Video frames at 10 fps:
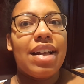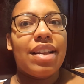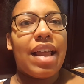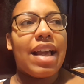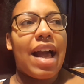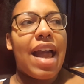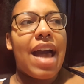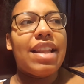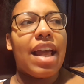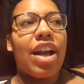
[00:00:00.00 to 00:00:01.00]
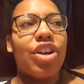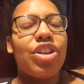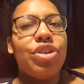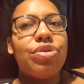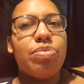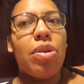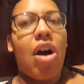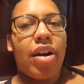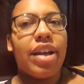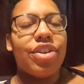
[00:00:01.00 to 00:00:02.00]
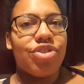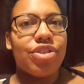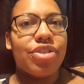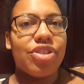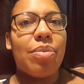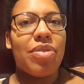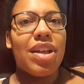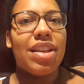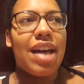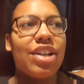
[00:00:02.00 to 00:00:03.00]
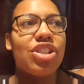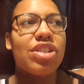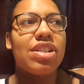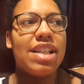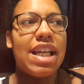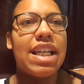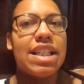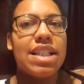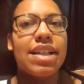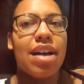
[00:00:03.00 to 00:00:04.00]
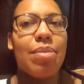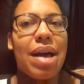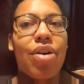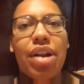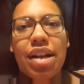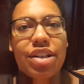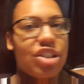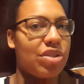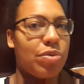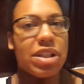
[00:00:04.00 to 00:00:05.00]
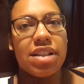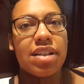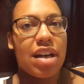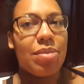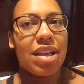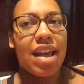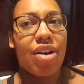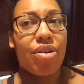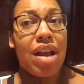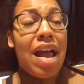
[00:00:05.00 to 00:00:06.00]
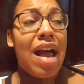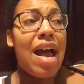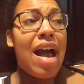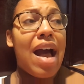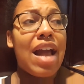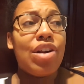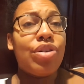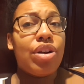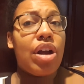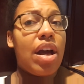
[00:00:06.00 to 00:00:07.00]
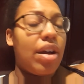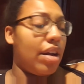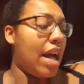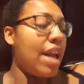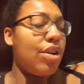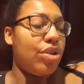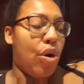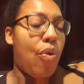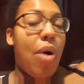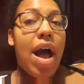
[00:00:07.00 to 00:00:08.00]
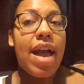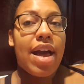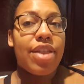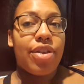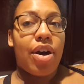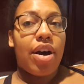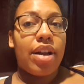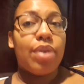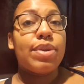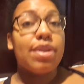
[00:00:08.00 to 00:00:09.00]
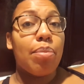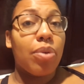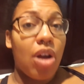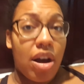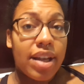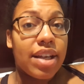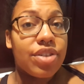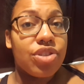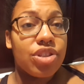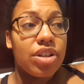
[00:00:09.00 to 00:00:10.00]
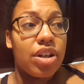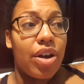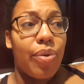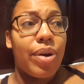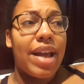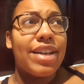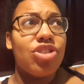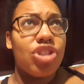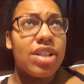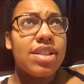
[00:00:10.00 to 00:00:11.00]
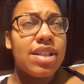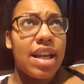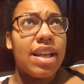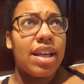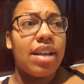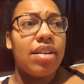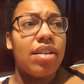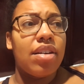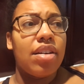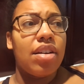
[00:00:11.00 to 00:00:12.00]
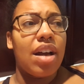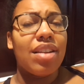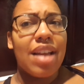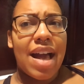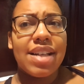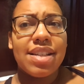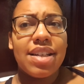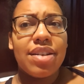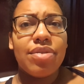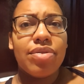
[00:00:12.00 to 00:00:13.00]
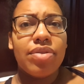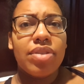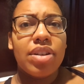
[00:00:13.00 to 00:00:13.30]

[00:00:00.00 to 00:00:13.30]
Like, I had like a huge blockage or something that just needed to come out, and it just wasn't coming out. I don't know why I thought it was a blockage when I had just taken a laxative.